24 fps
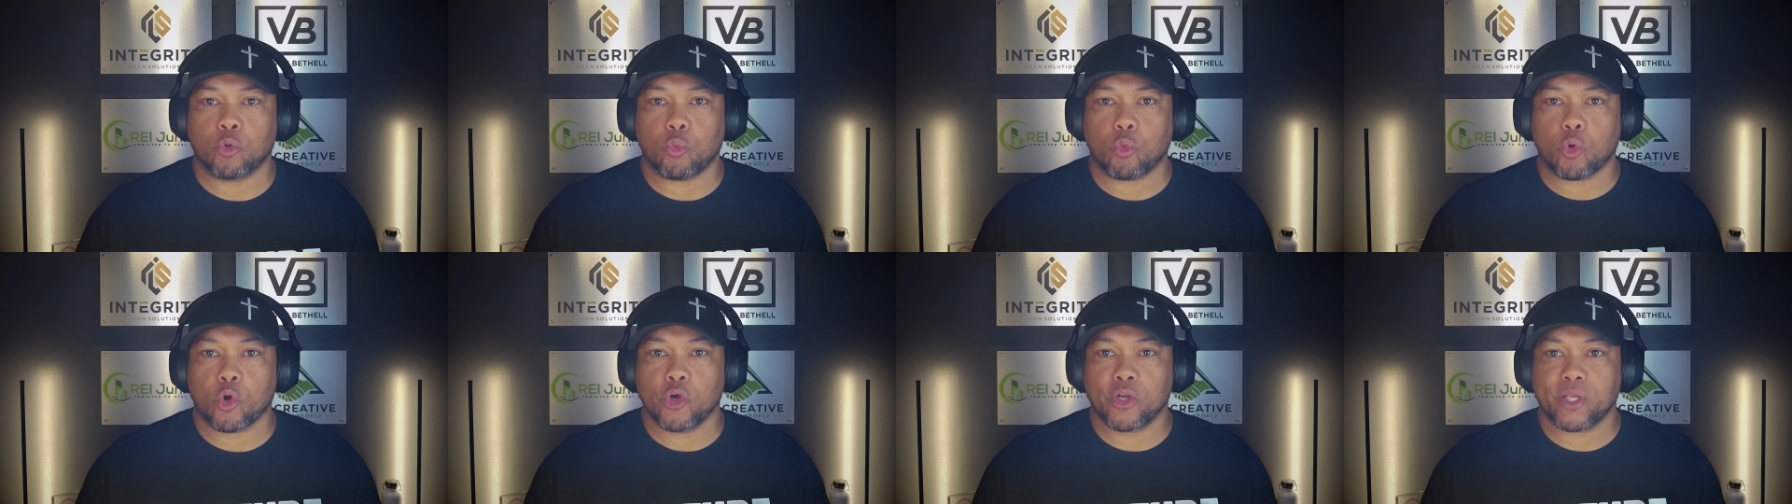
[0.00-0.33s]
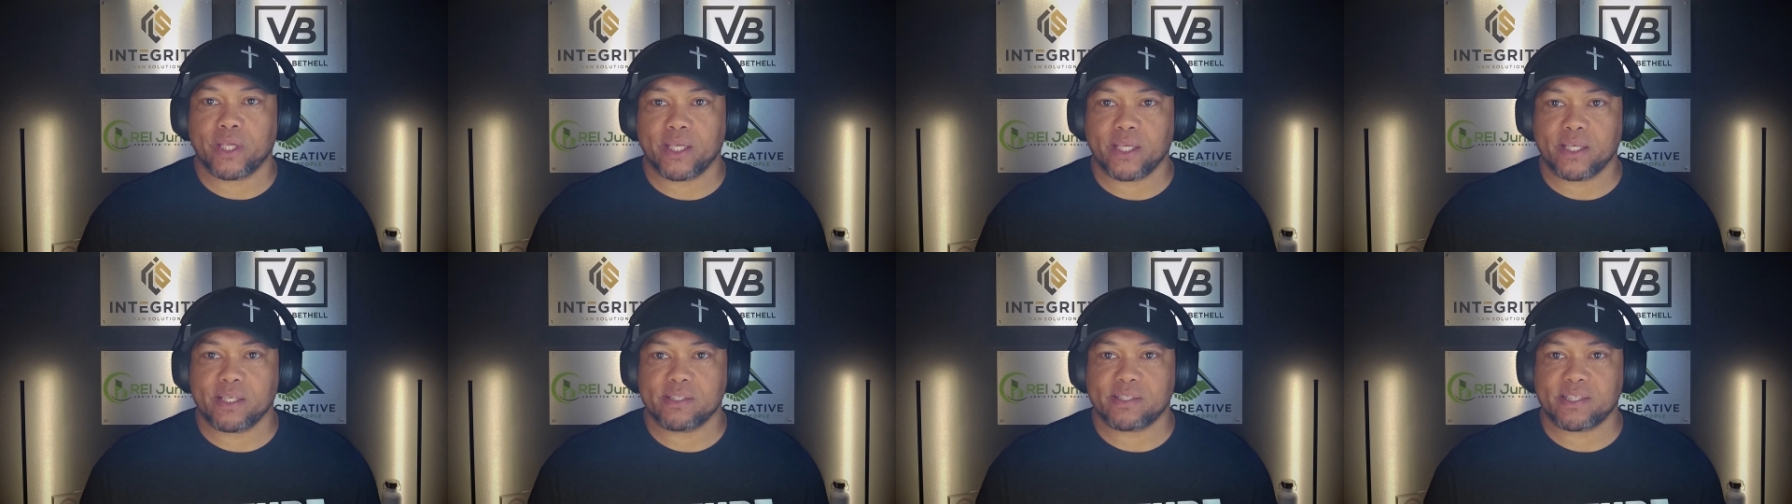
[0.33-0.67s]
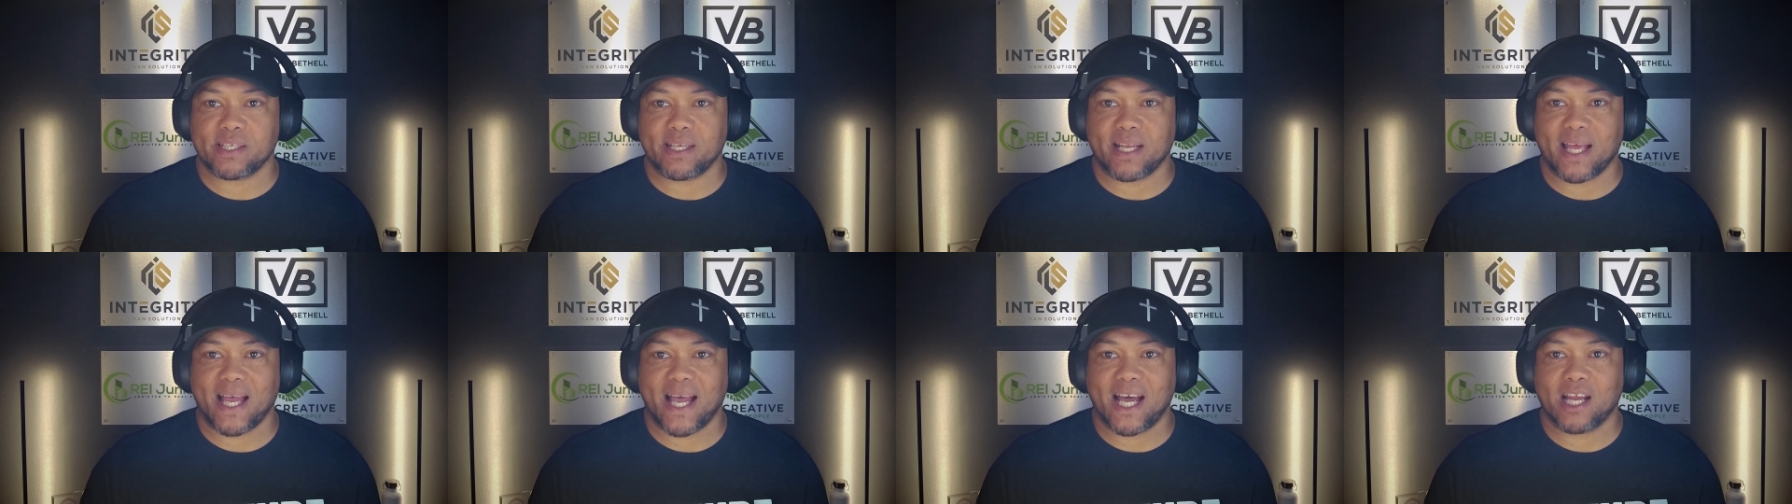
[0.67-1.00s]
workings
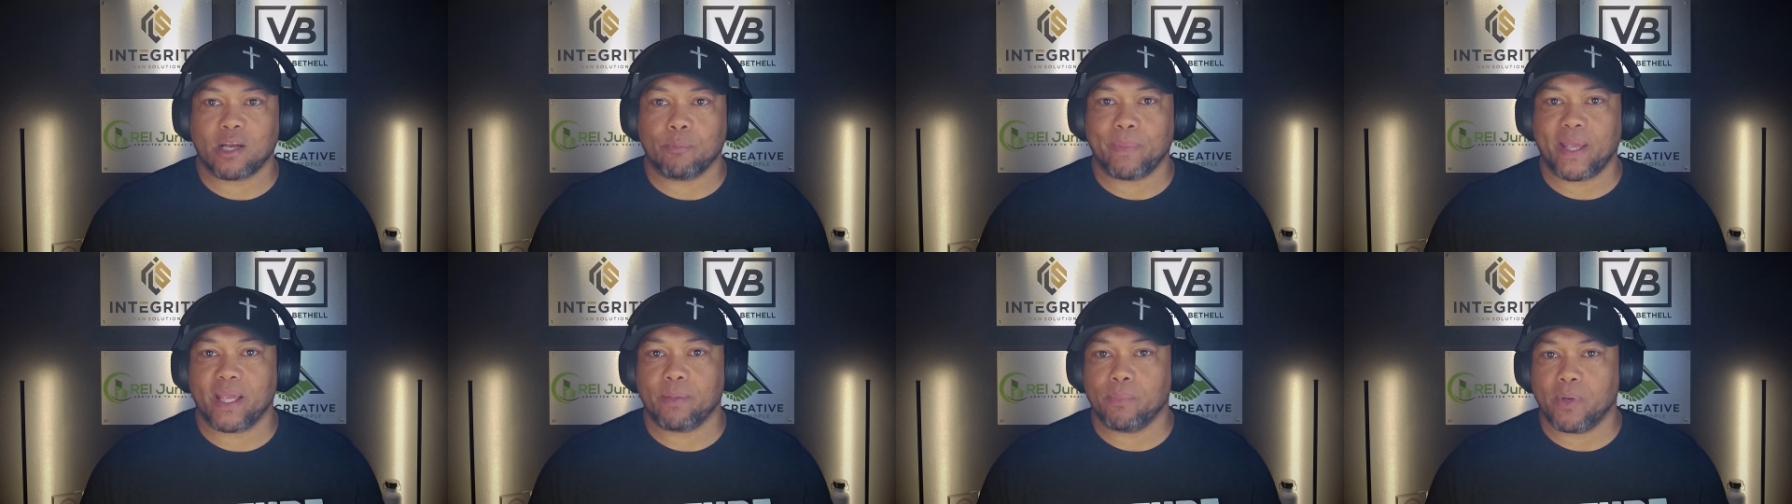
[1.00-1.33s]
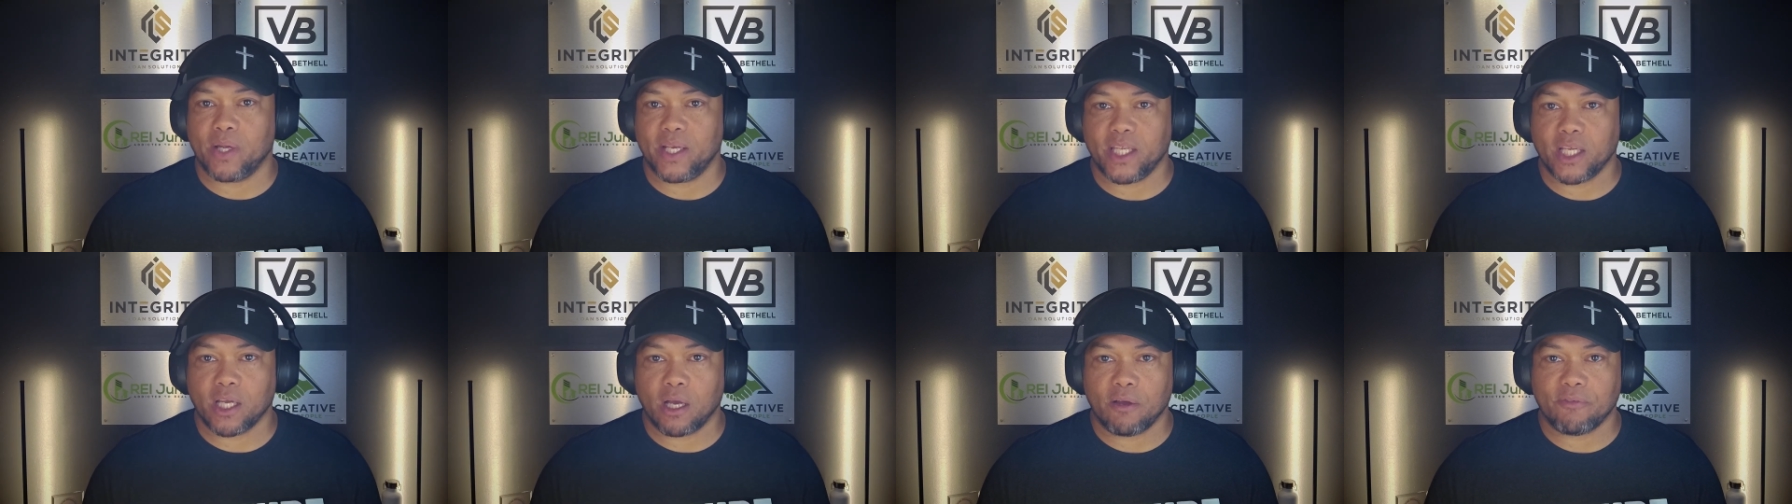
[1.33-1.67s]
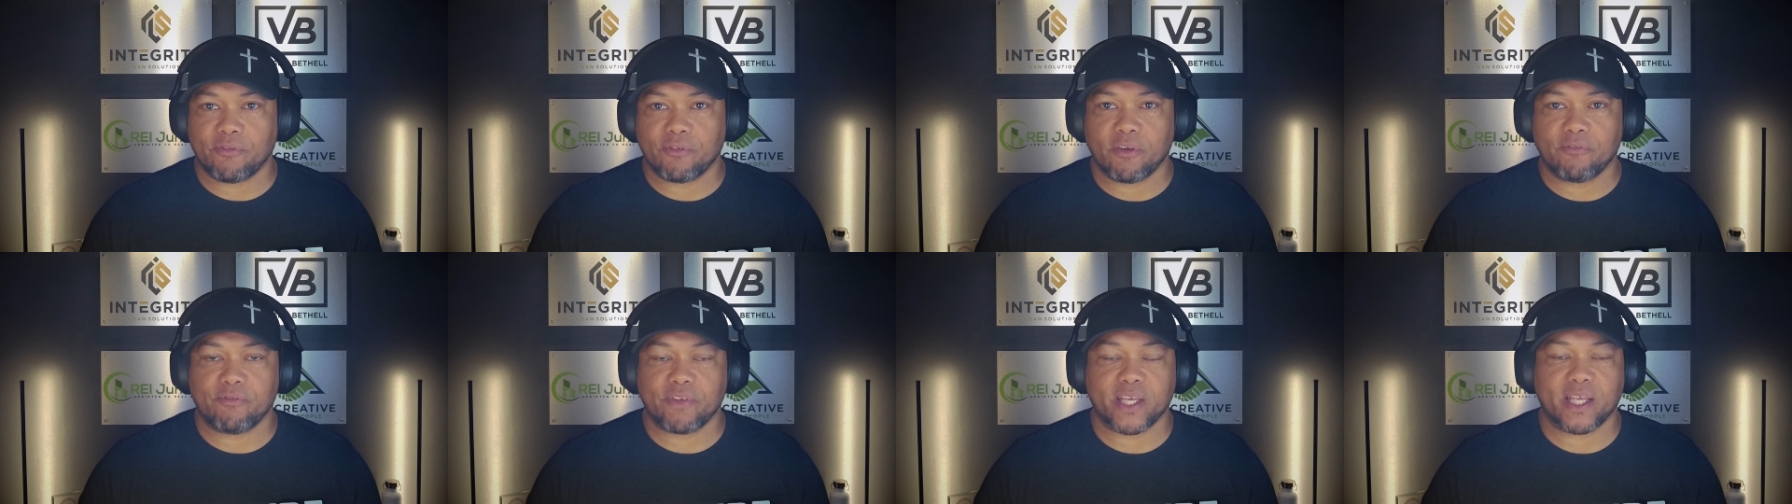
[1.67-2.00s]
and how to make money
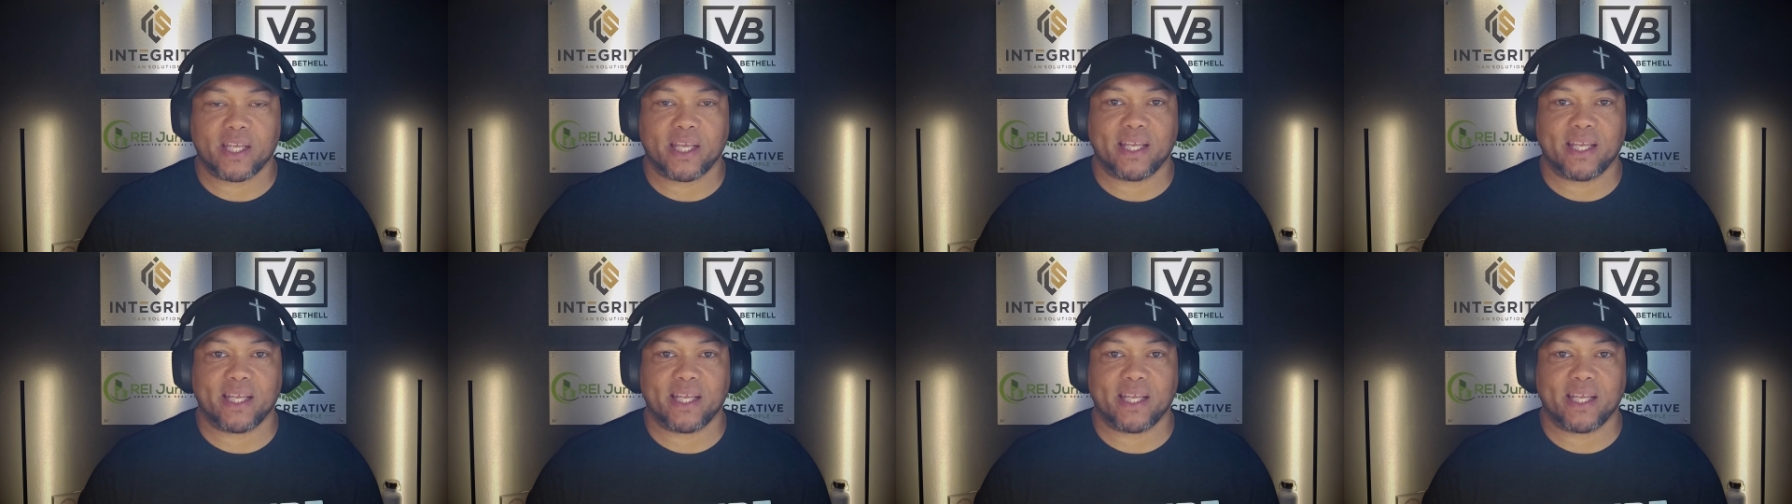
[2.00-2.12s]
off of it